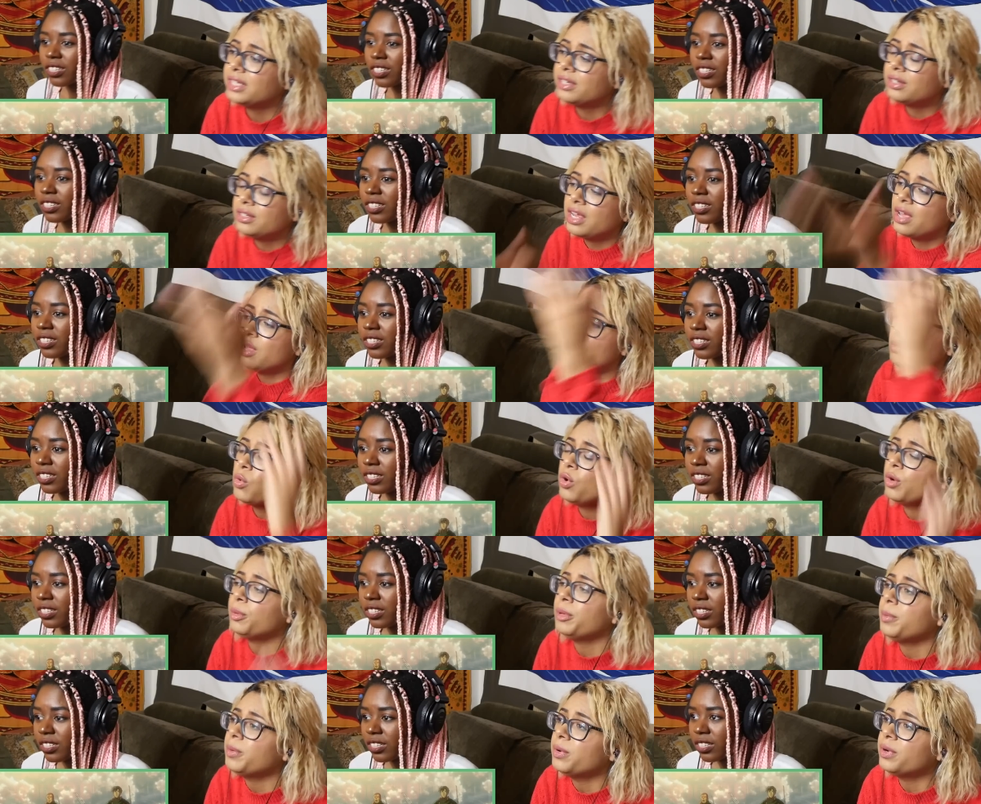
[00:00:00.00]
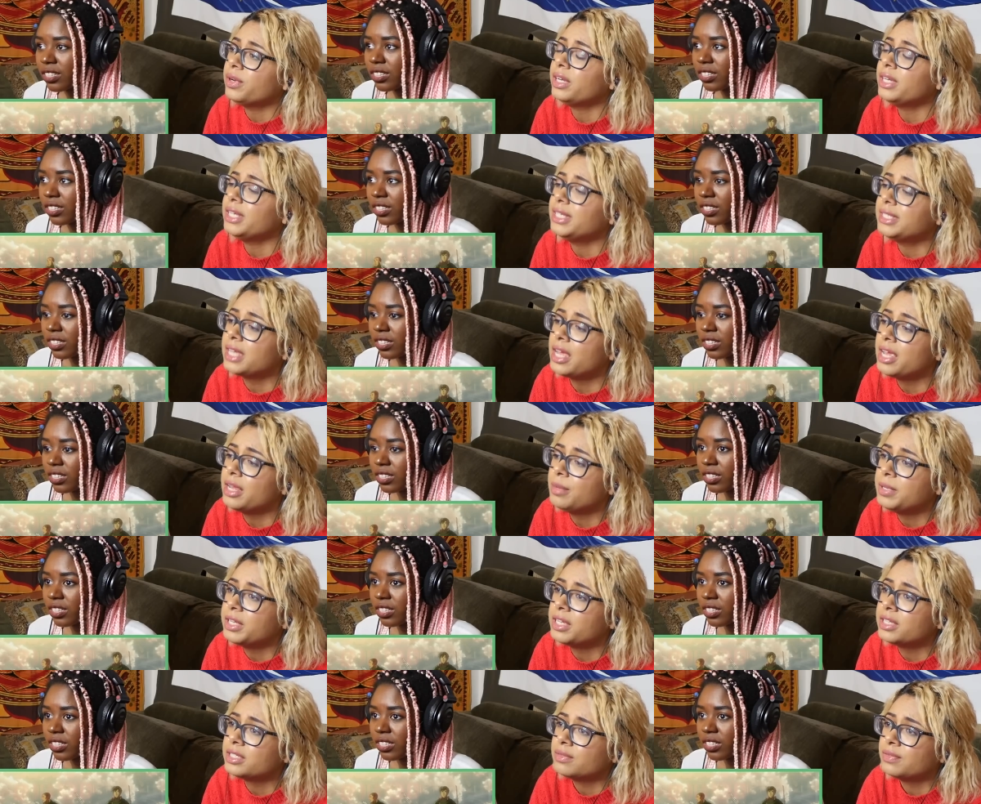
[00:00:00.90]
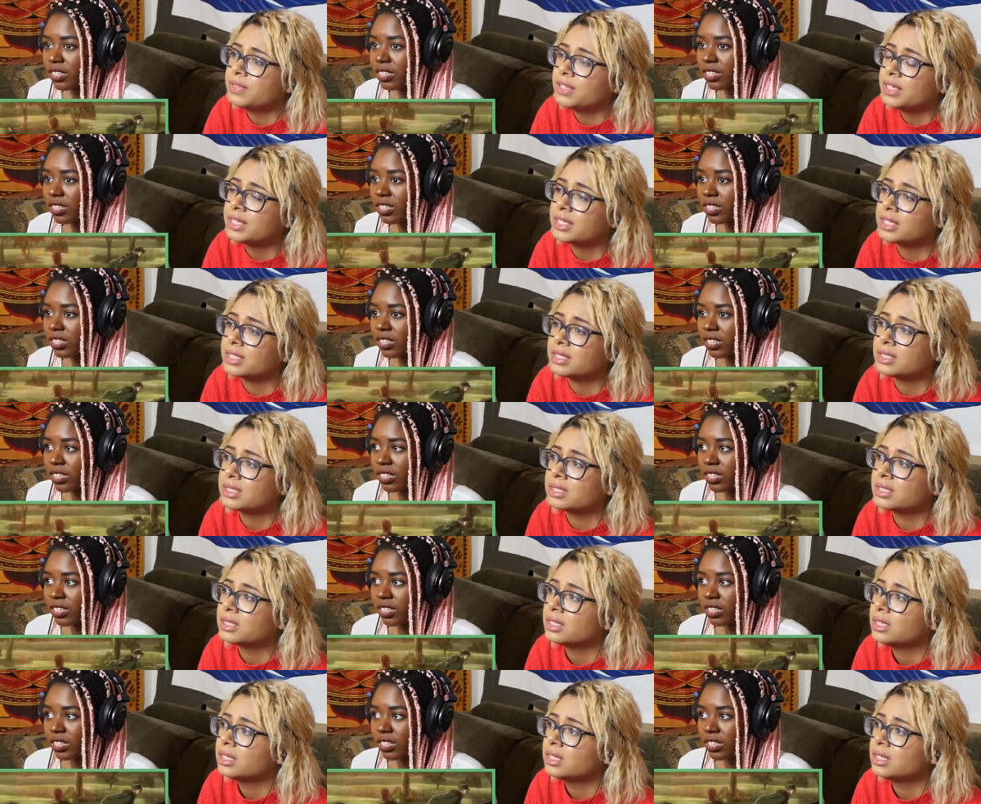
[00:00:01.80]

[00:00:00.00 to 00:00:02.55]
Speaker 1: then now more people are gonna die because of this.